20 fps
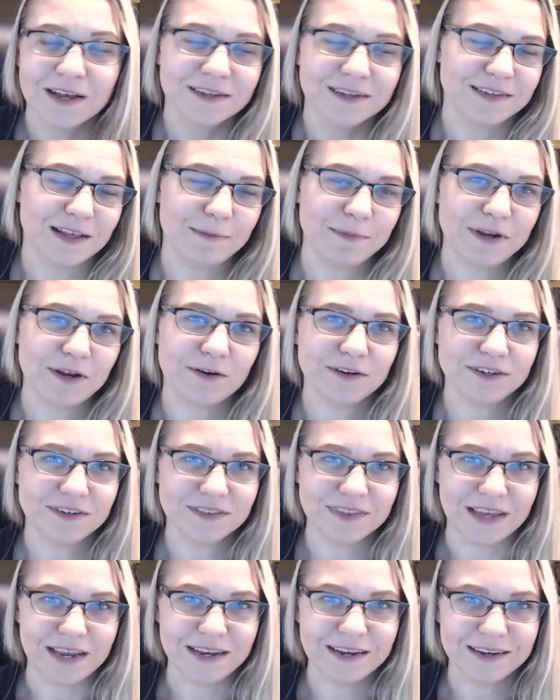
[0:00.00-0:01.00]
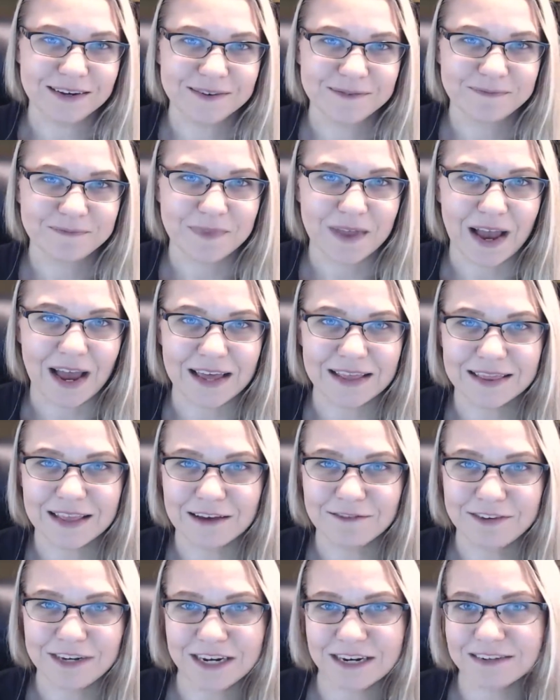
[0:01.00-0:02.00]
So let me know what you think. I'd
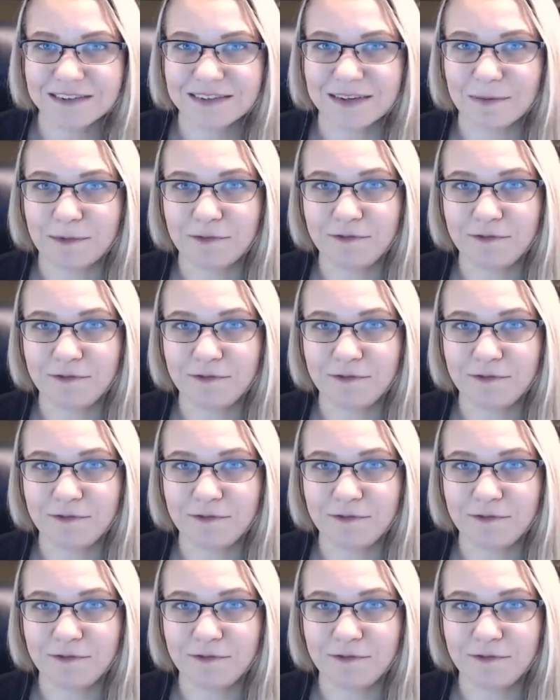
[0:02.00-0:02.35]
love to hear some